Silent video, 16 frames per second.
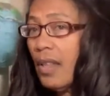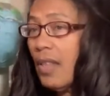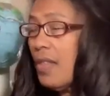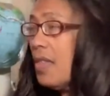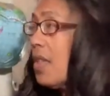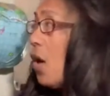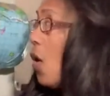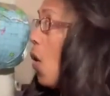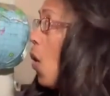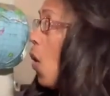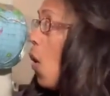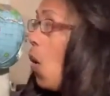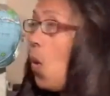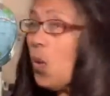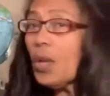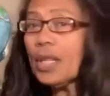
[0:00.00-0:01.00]
the
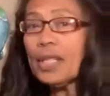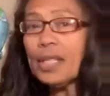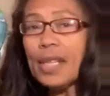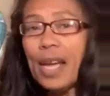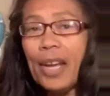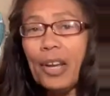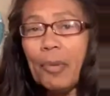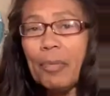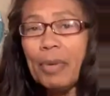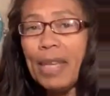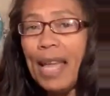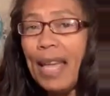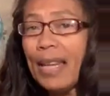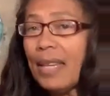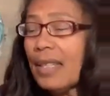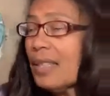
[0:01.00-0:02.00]
whole entire
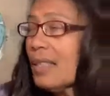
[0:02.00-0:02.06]
planet.